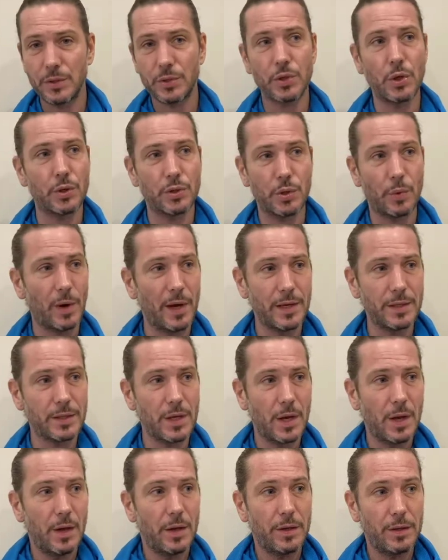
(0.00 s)
otherwise
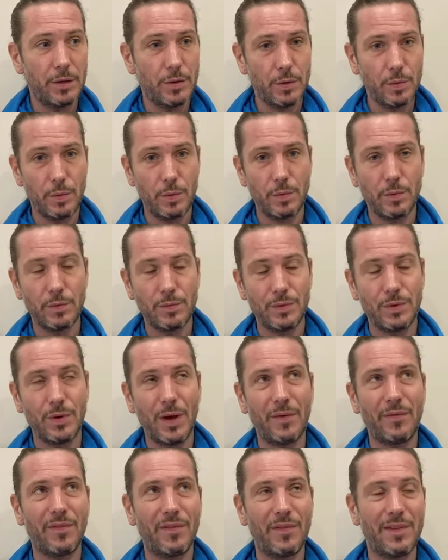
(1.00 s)
you
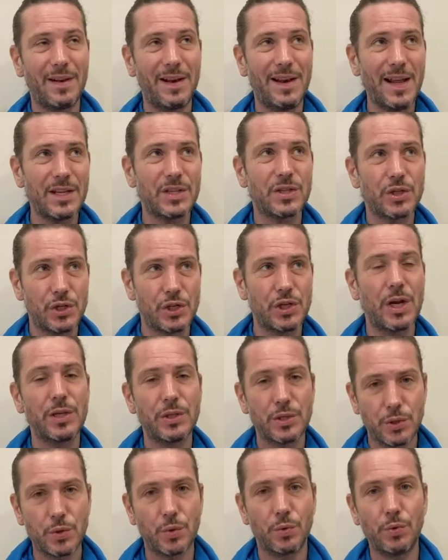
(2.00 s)
have less
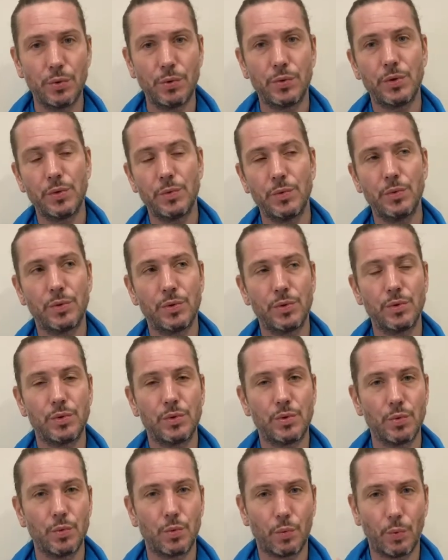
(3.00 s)
chance to
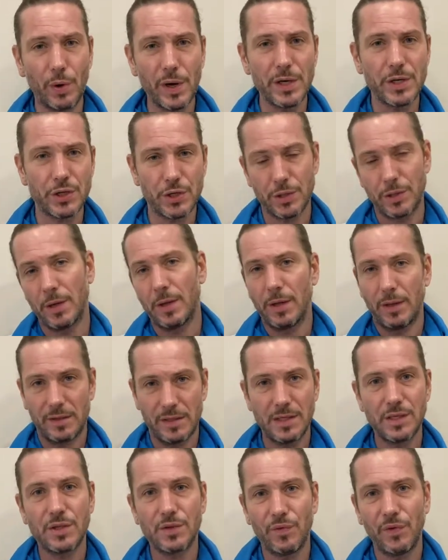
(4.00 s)
reach
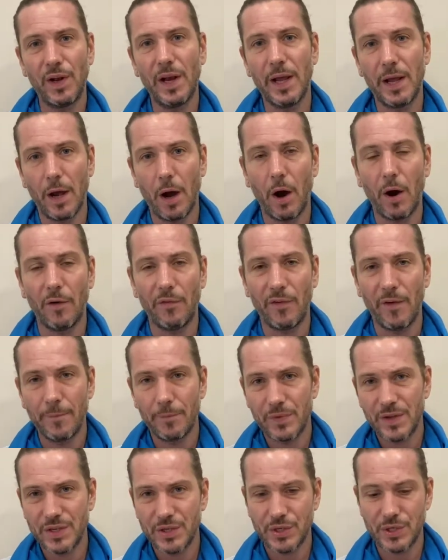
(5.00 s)
this feeling of
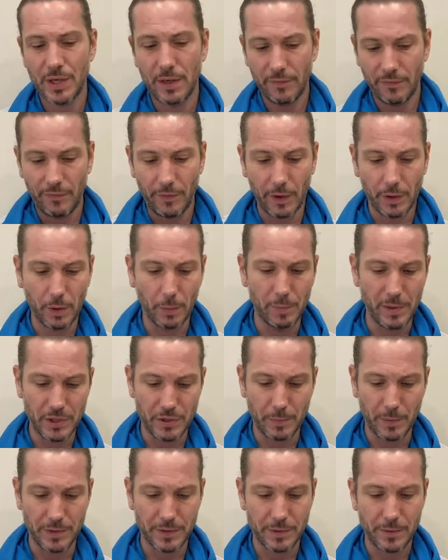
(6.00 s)

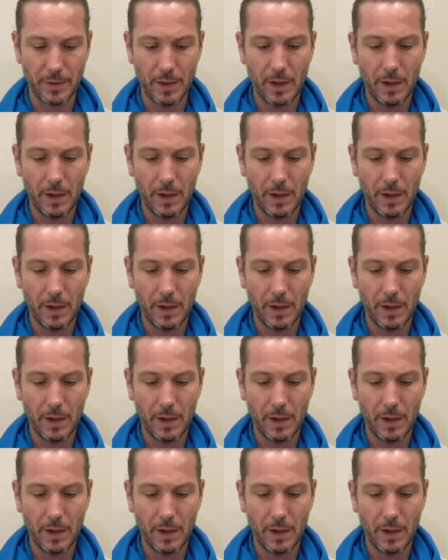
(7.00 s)
self-accomplishment.